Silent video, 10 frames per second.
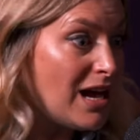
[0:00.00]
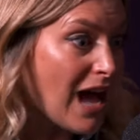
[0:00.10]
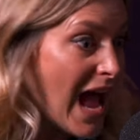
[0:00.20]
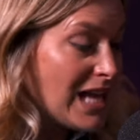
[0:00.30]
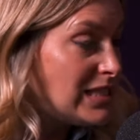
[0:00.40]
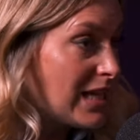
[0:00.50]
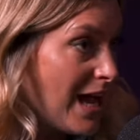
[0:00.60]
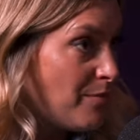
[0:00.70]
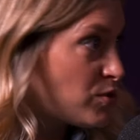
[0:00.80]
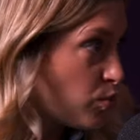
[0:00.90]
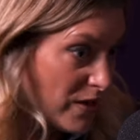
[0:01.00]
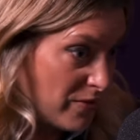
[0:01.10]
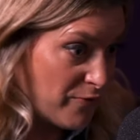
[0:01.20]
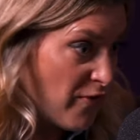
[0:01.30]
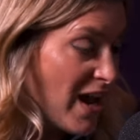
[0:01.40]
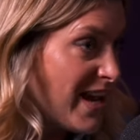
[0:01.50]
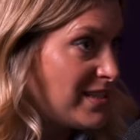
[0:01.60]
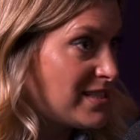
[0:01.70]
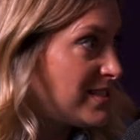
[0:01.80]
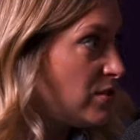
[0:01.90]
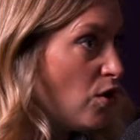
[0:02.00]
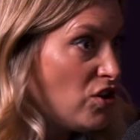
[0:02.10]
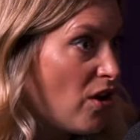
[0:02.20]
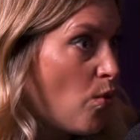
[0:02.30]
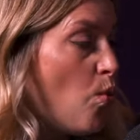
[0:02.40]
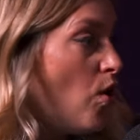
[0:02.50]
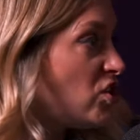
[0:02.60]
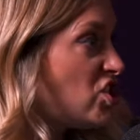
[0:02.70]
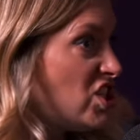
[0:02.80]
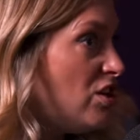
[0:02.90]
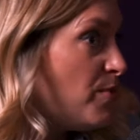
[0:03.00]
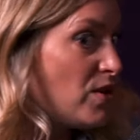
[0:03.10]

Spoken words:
handicapped with finances and not knowing what to do